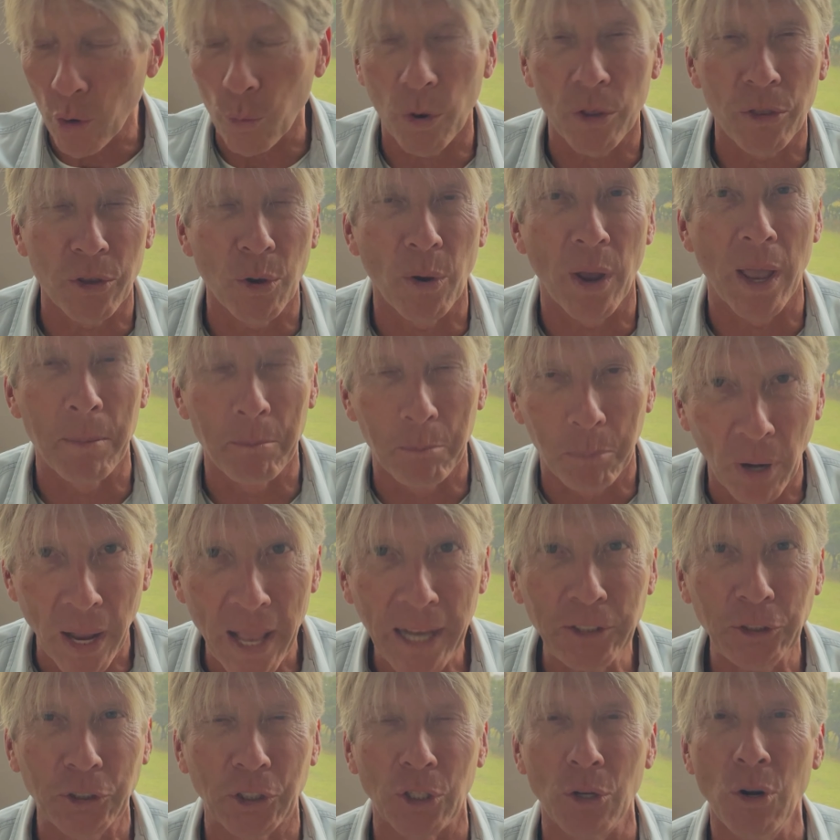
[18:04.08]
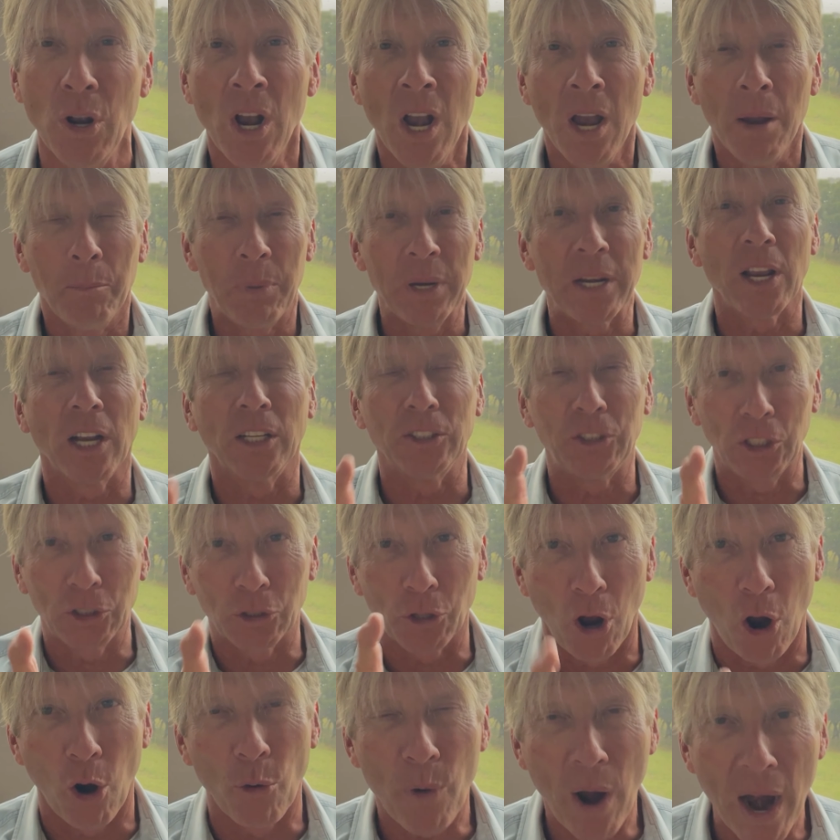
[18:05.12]
with you and bless you because He's
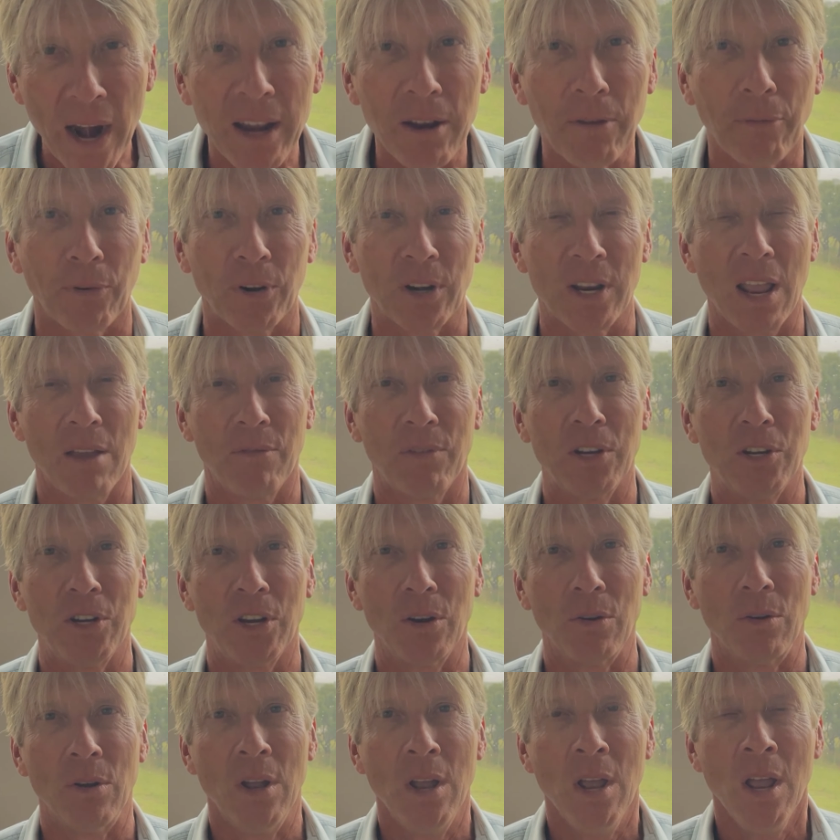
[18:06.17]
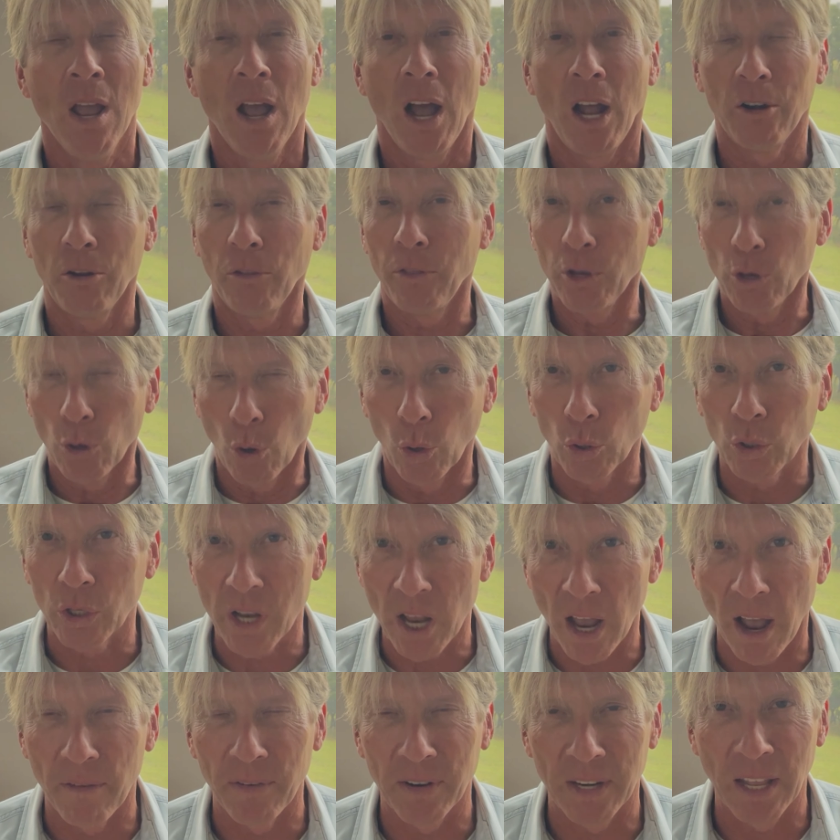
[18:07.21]
already forgiven you. Under the old
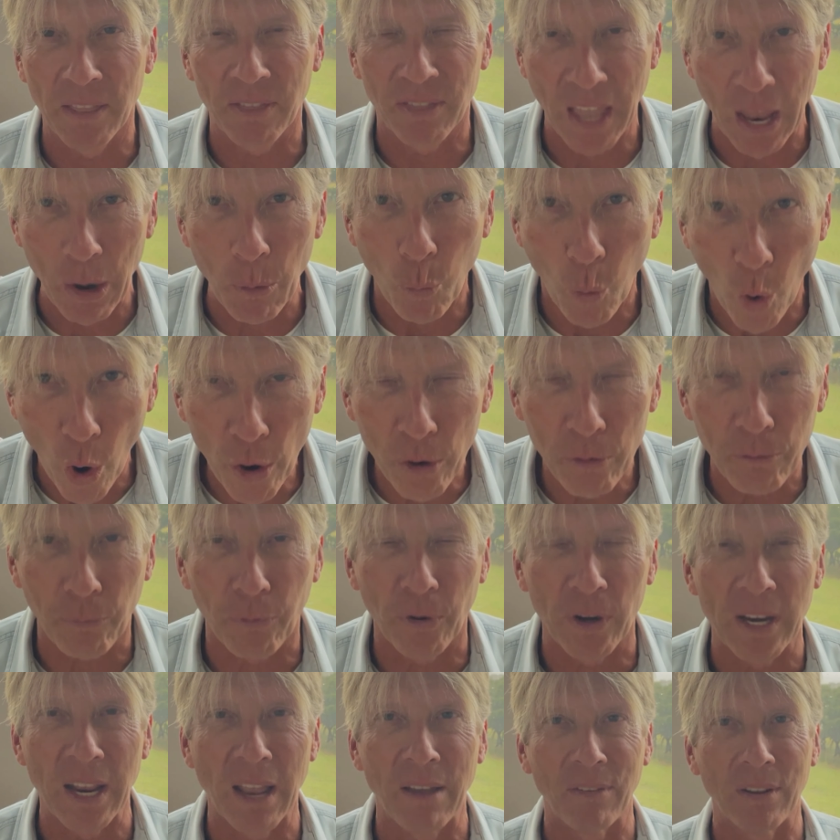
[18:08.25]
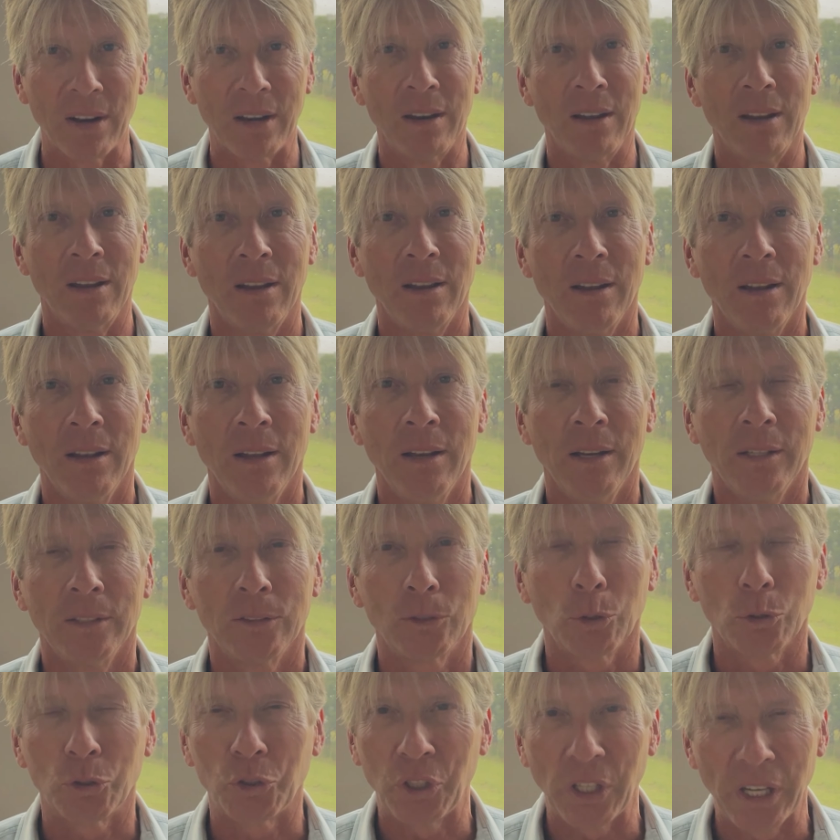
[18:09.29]
covenant, they weren't forgiven.
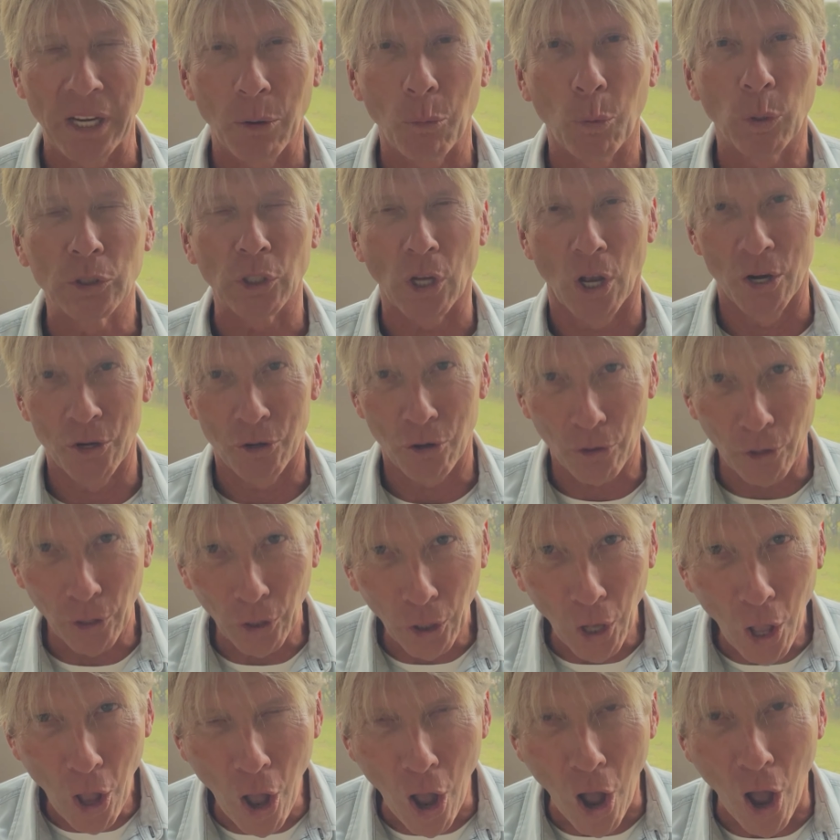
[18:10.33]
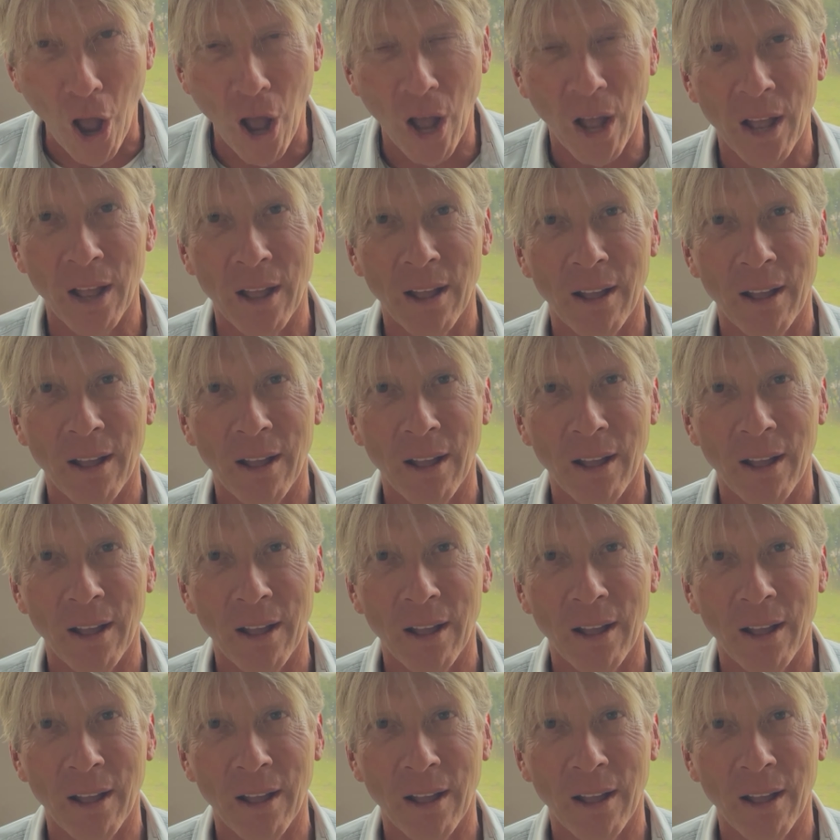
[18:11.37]
So see, it was under the law.